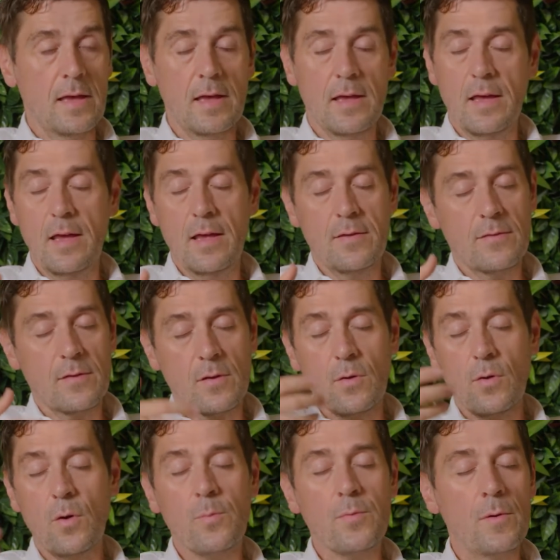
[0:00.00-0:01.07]
It's a
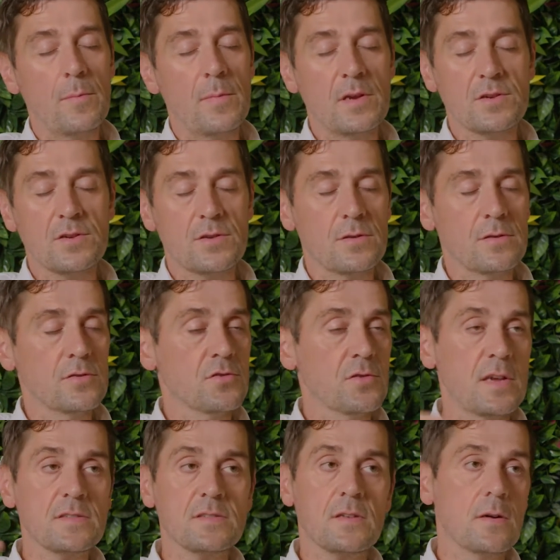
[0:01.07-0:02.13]
corporate mission
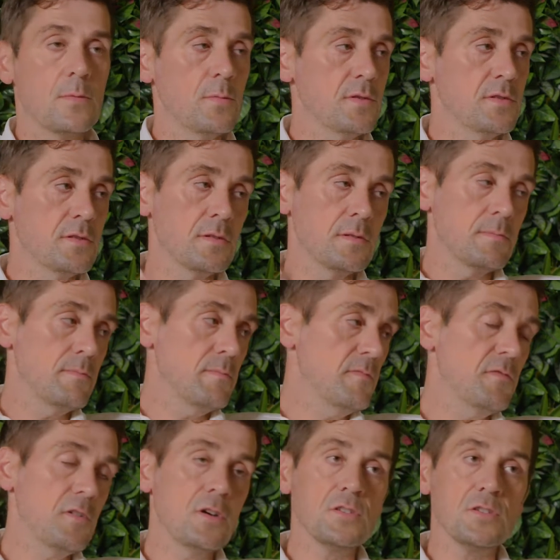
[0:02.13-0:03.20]
dressed up with some
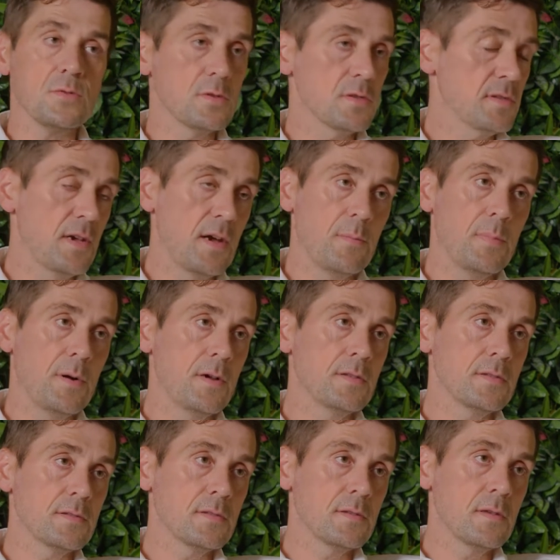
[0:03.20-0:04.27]
virtuous sound
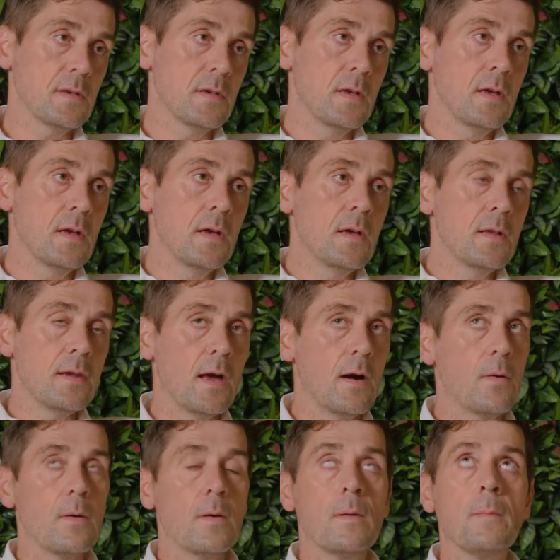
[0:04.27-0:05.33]
bites.
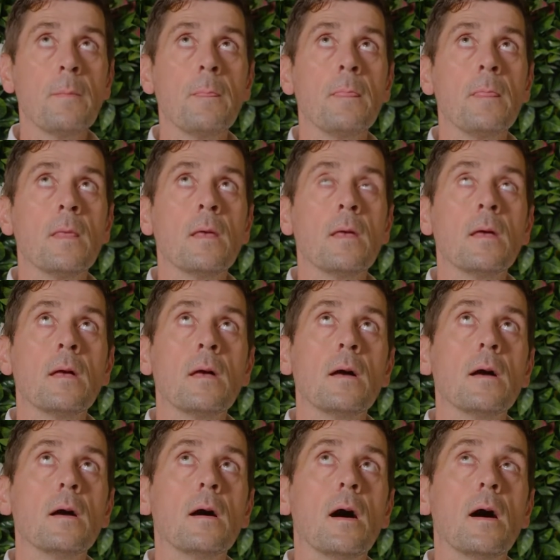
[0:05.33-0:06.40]
Now,
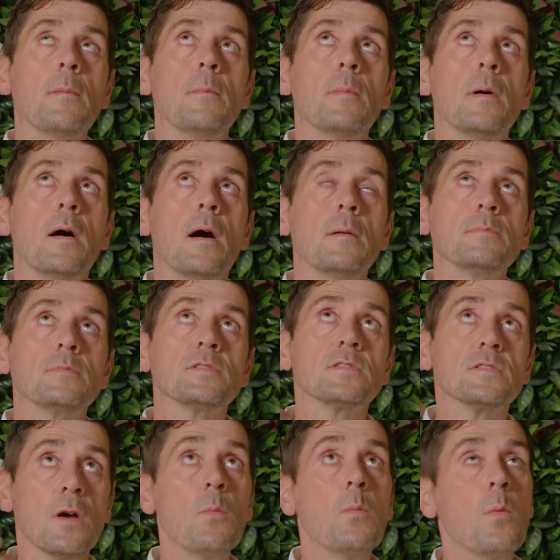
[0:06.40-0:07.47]
I'm
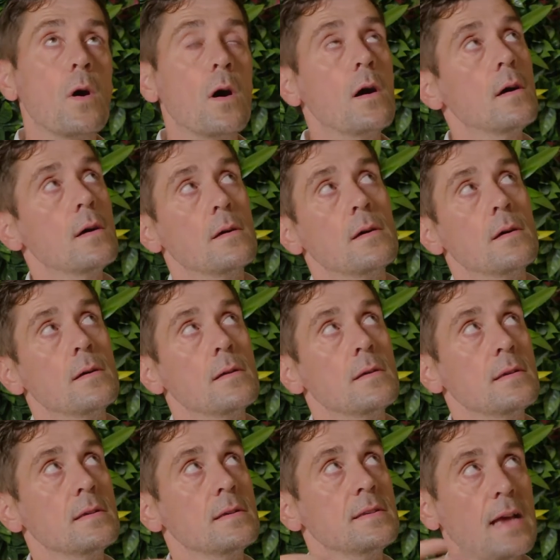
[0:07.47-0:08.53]
somewhat
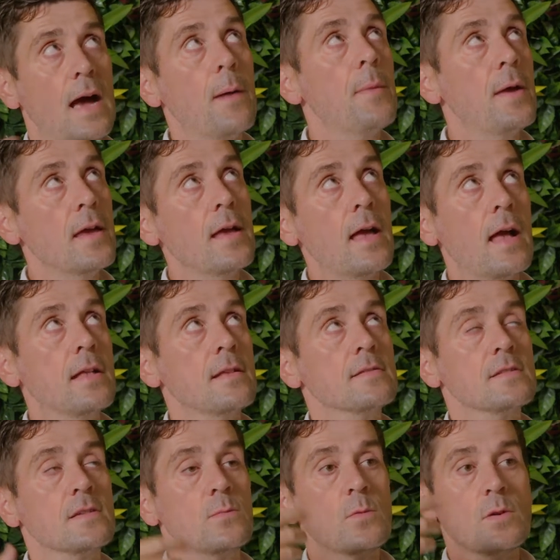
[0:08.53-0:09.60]
damning and
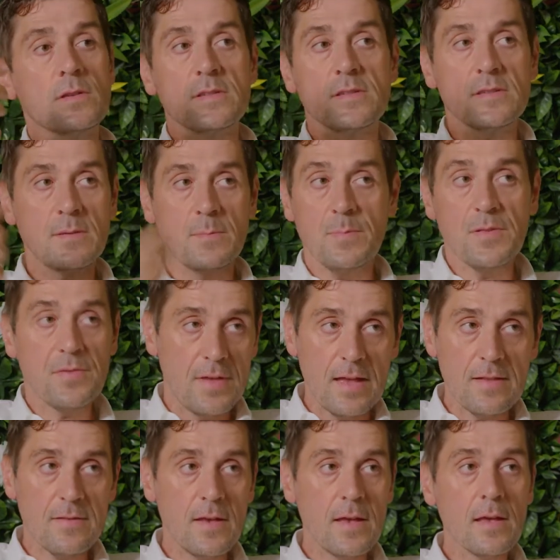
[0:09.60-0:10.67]
somewhat
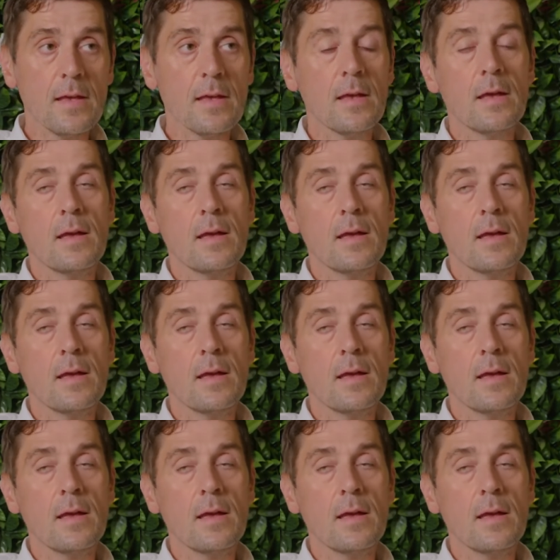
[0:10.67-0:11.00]
sympathetic.